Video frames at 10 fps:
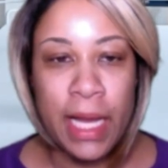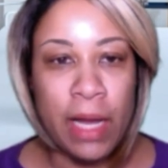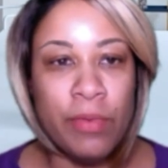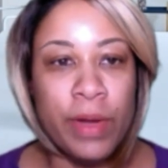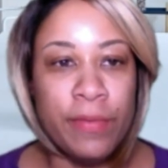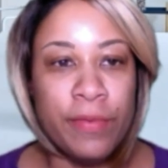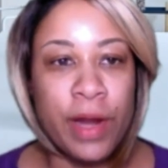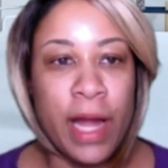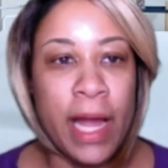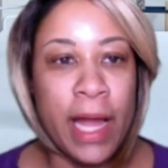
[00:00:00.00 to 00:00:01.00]

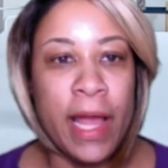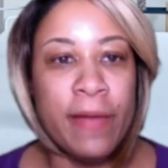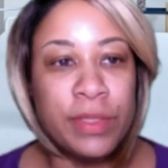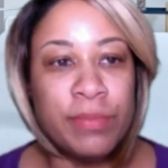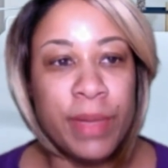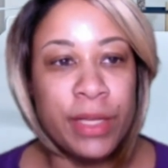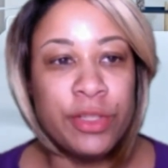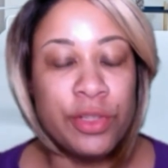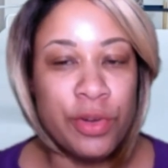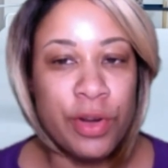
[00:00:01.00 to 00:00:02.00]
However, I have to make
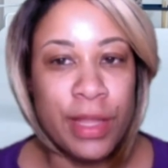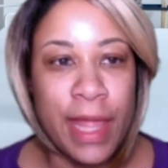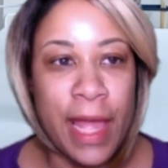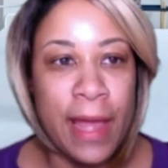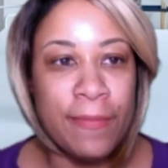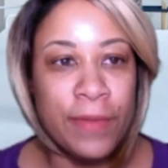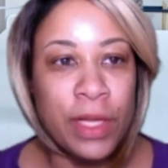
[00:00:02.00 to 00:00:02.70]
sure that